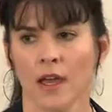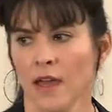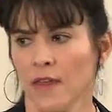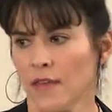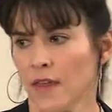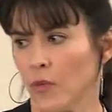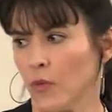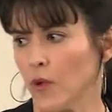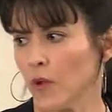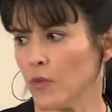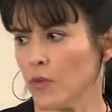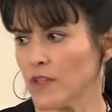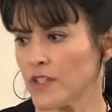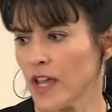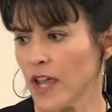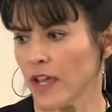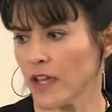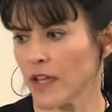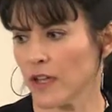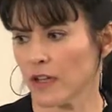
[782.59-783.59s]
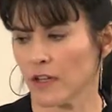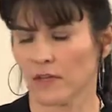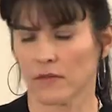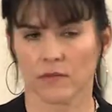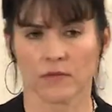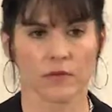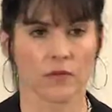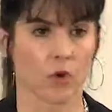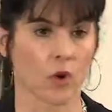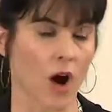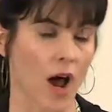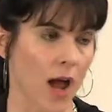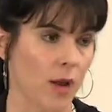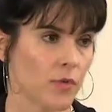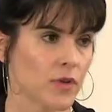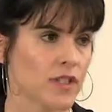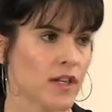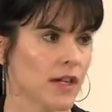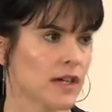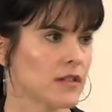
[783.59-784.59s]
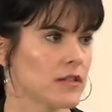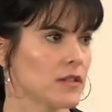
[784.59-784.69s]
Then we would take it, or I would take it